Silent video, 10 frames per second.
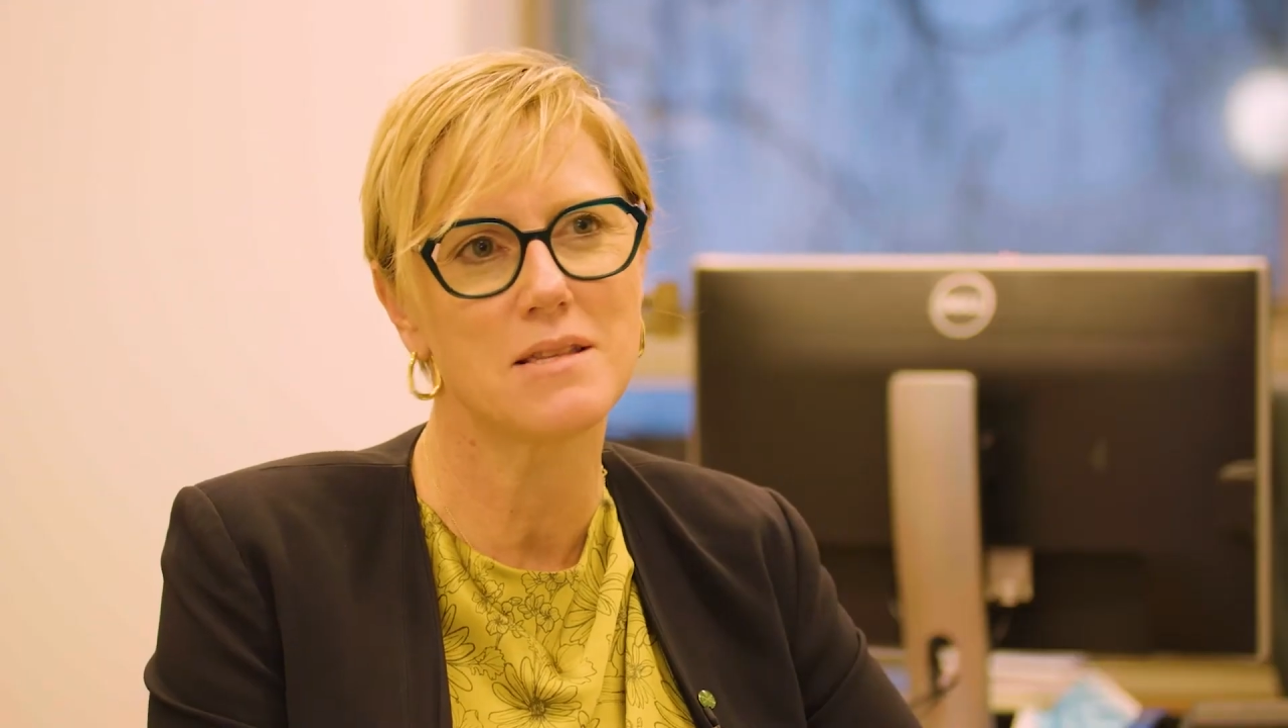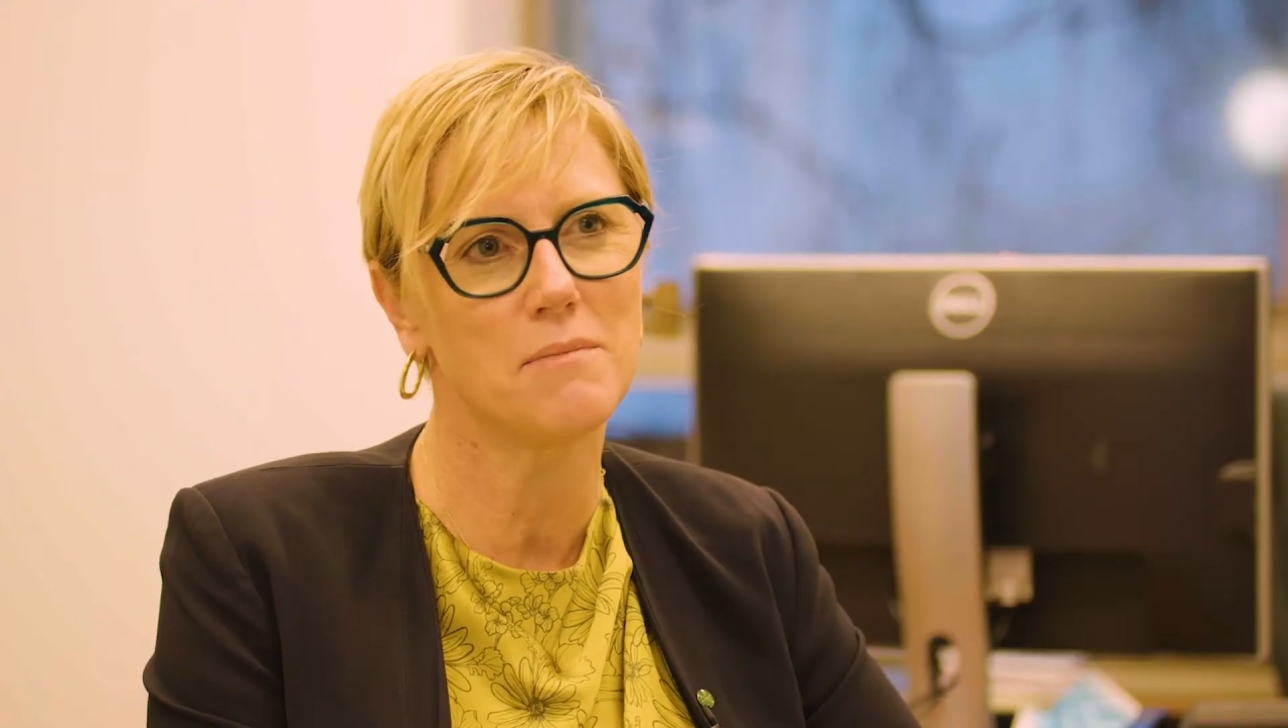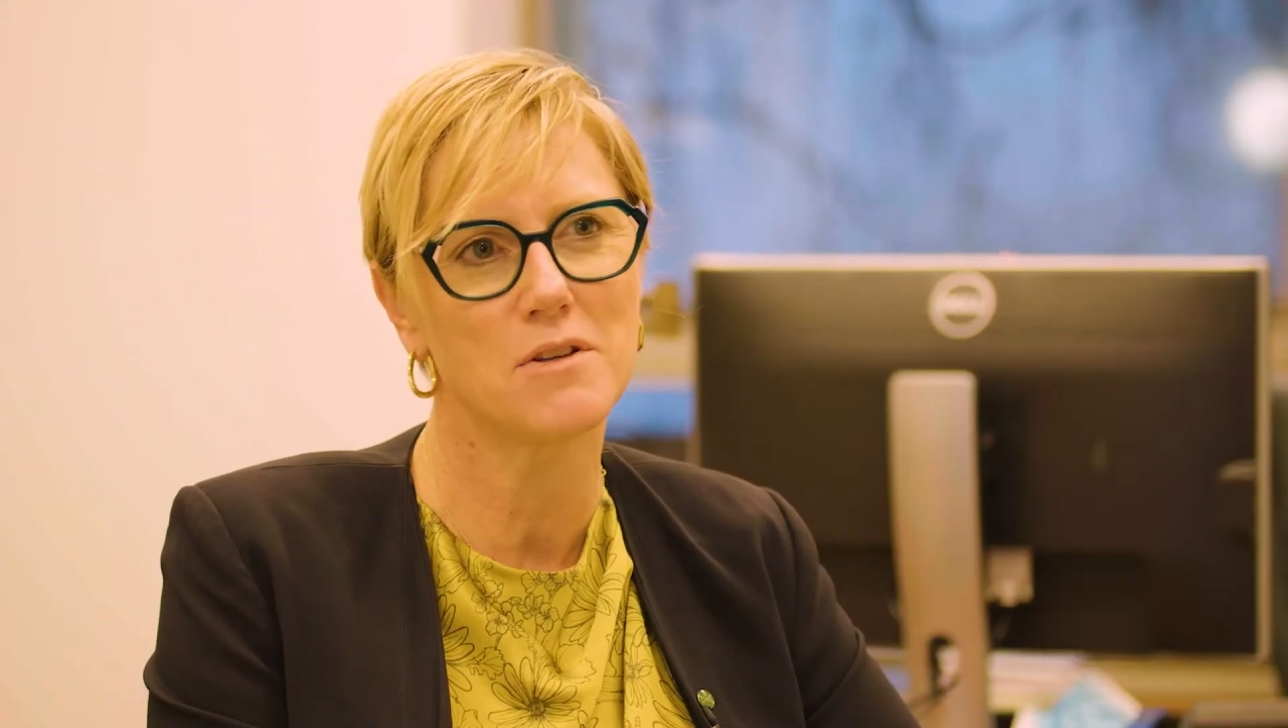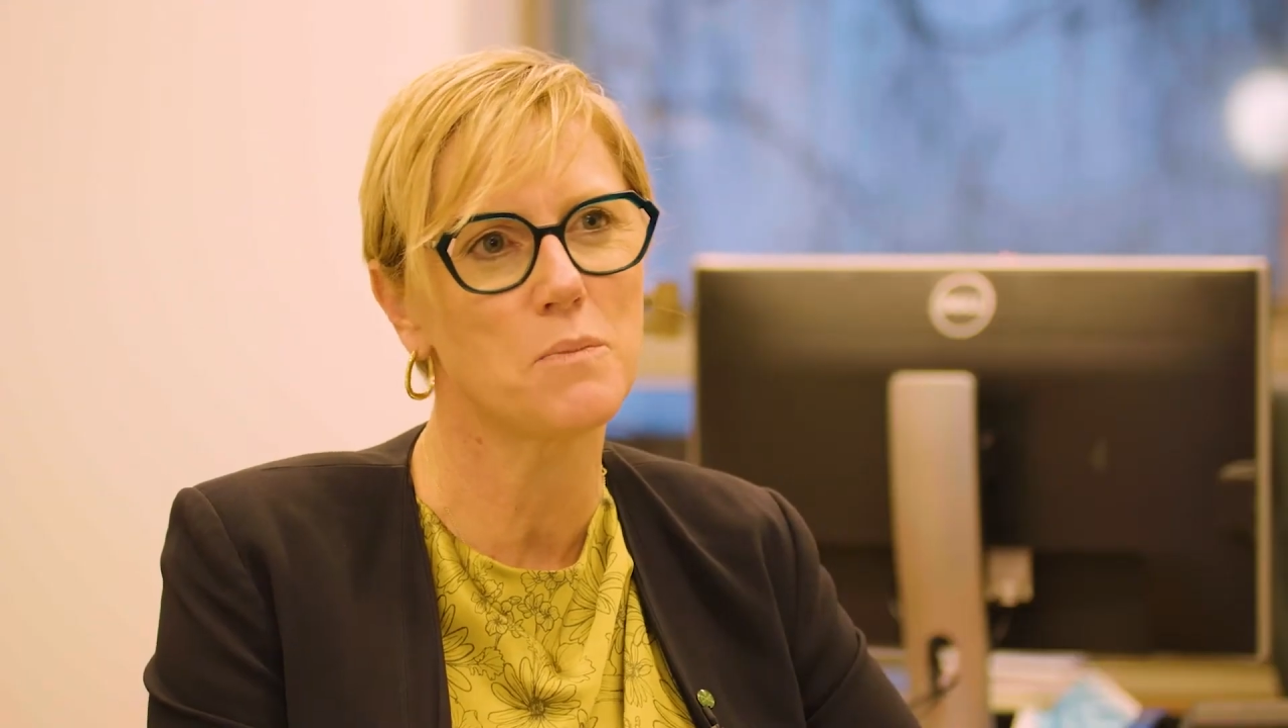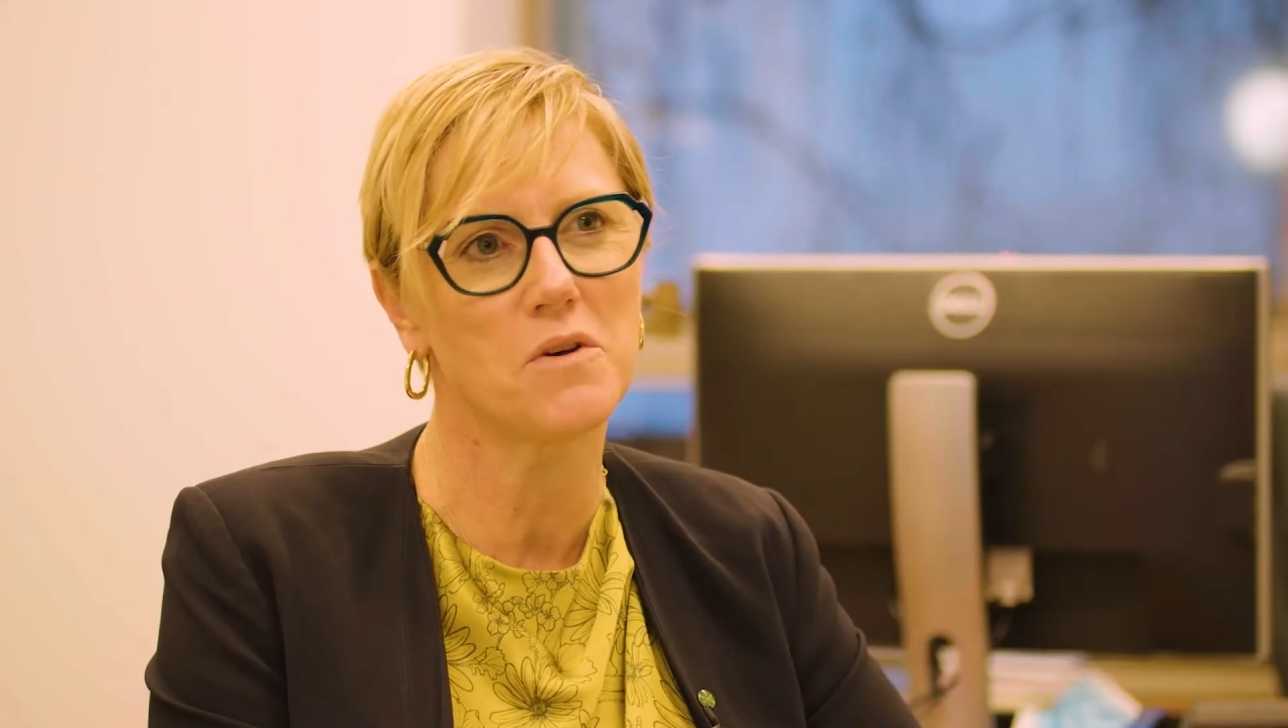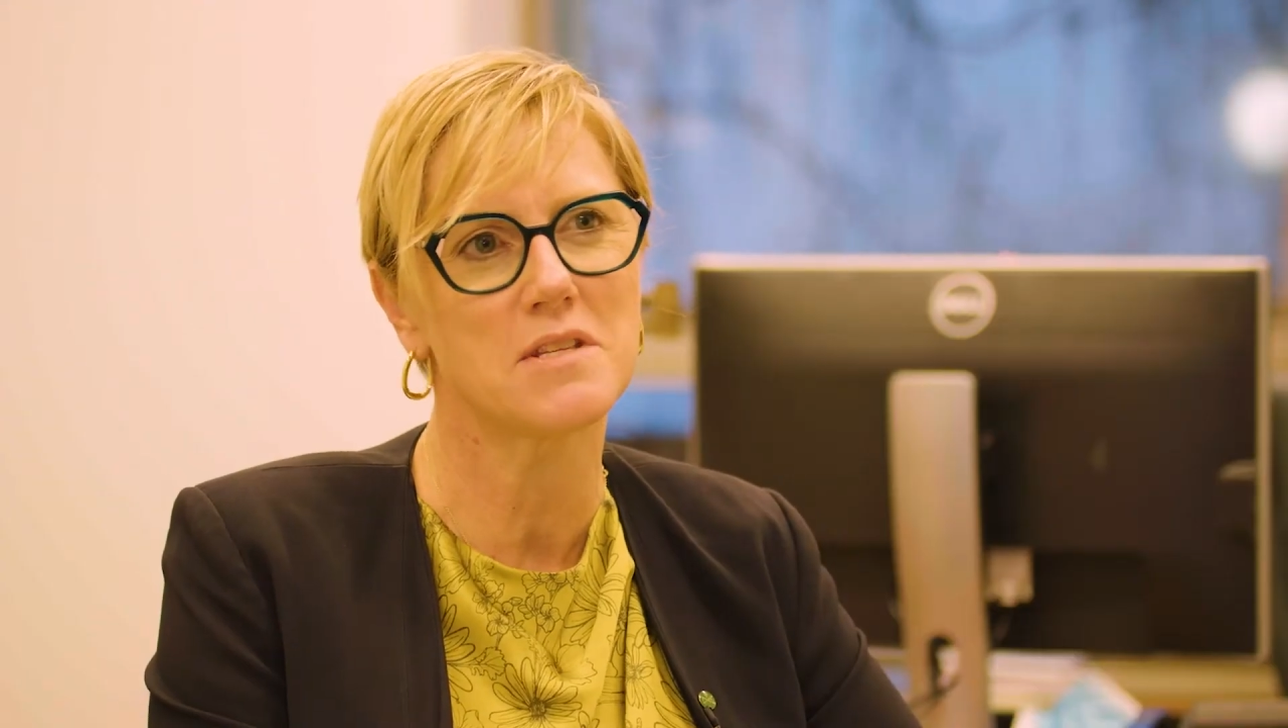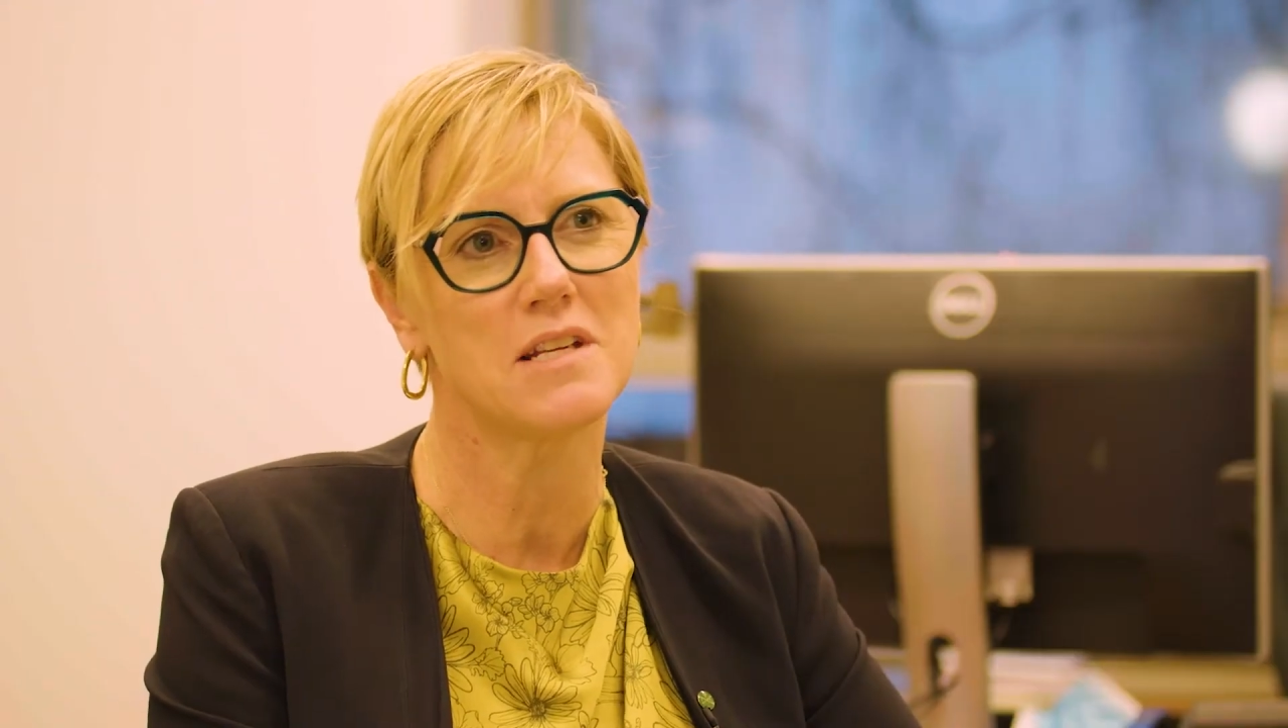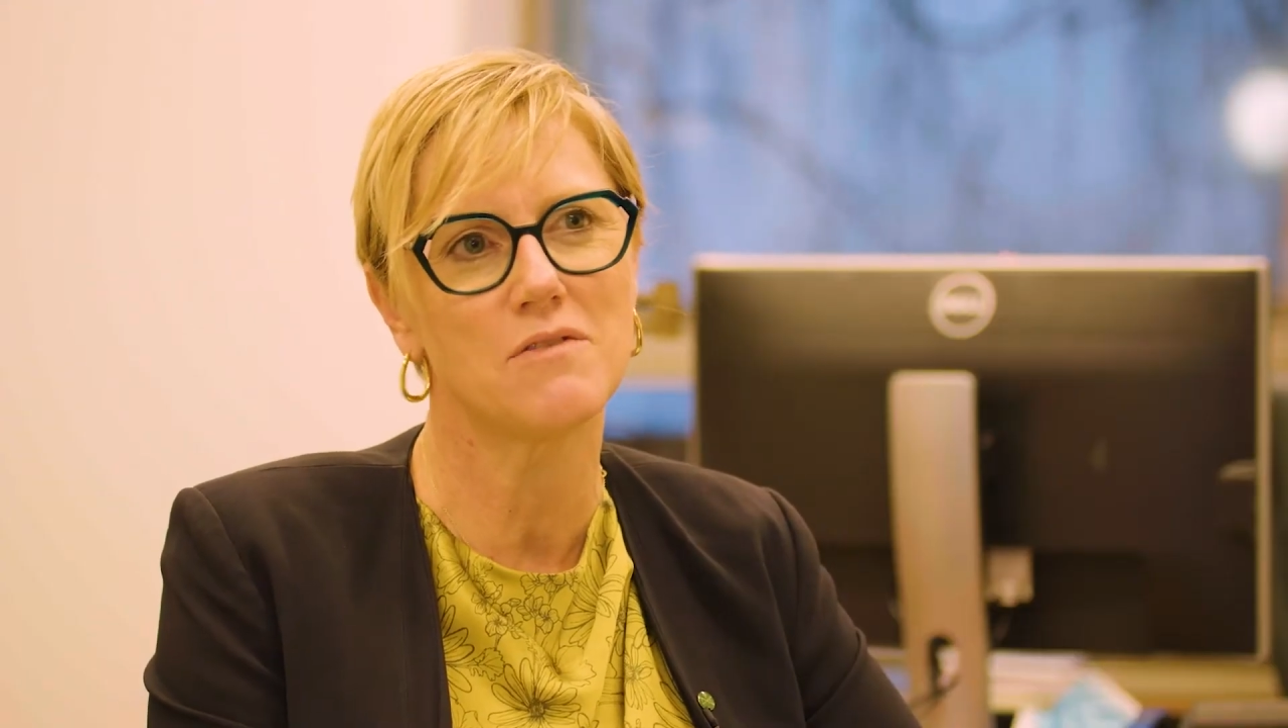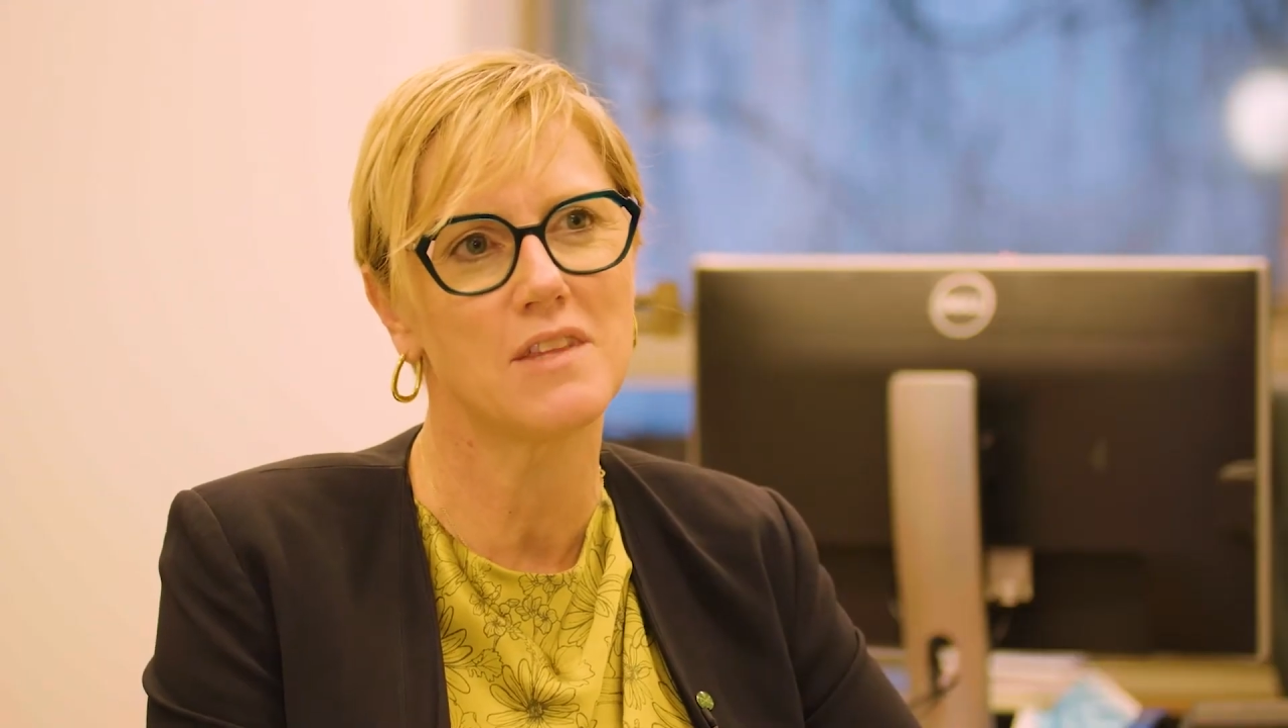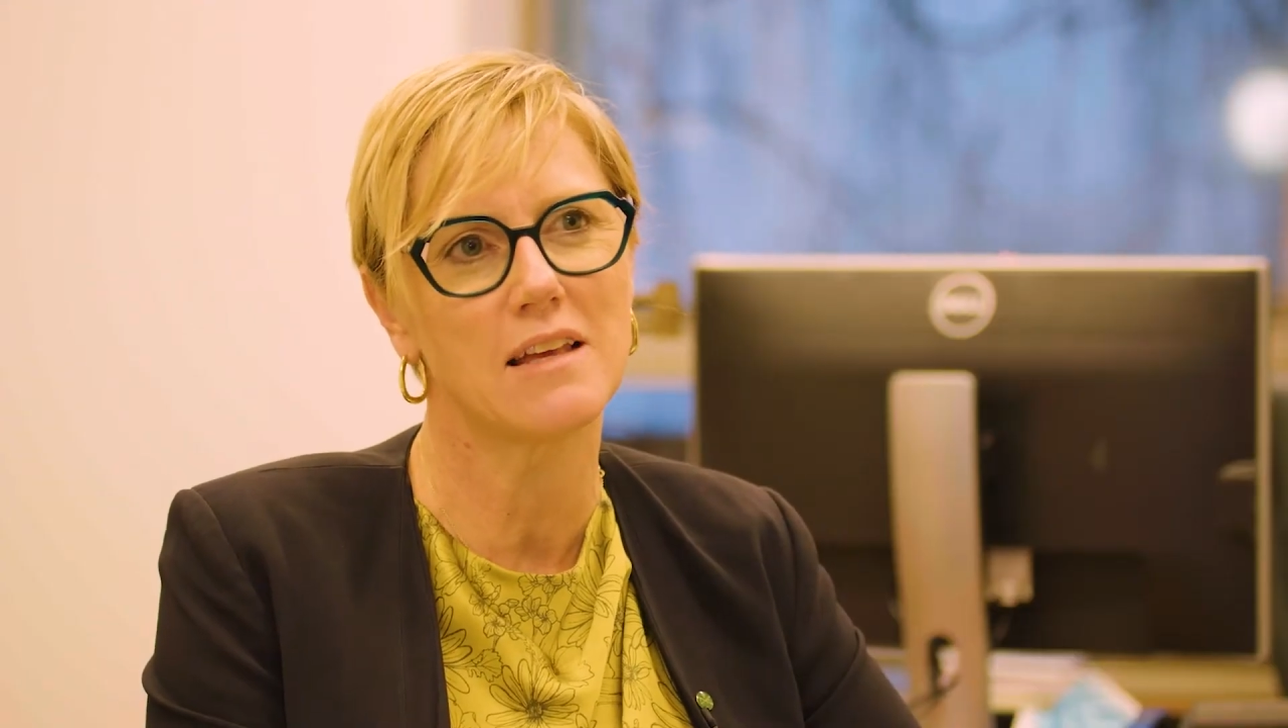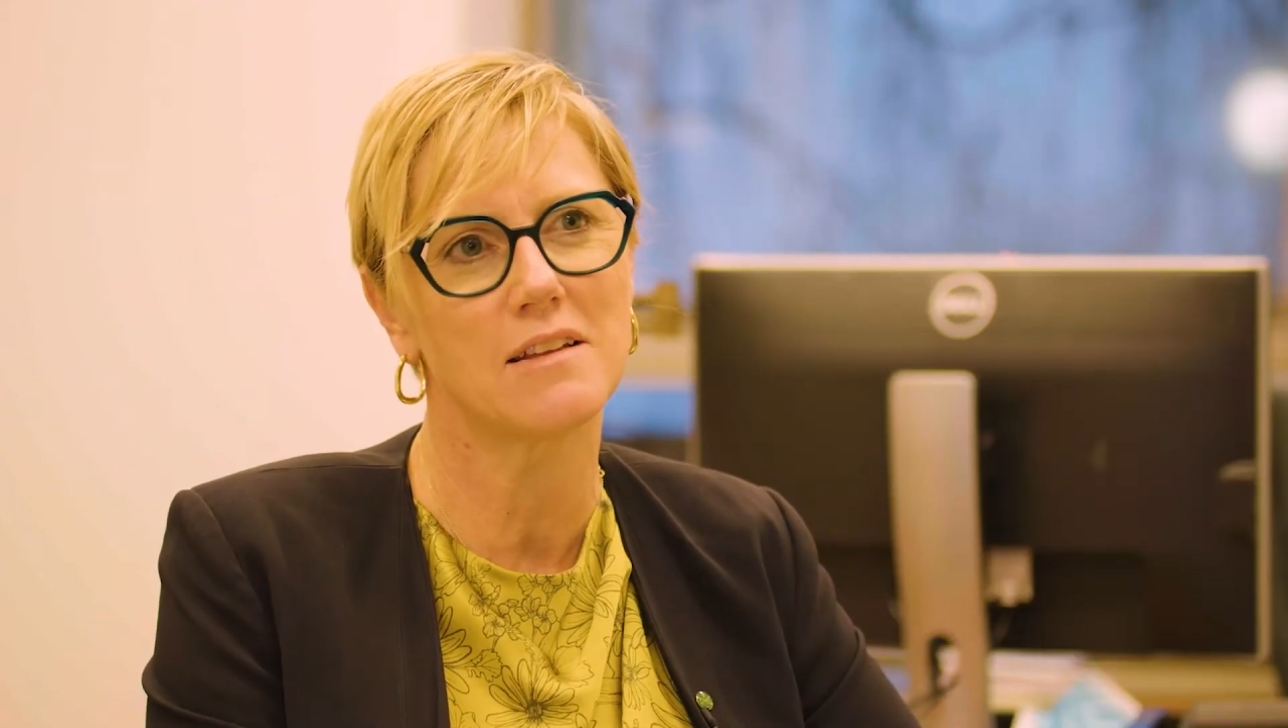the most positive thing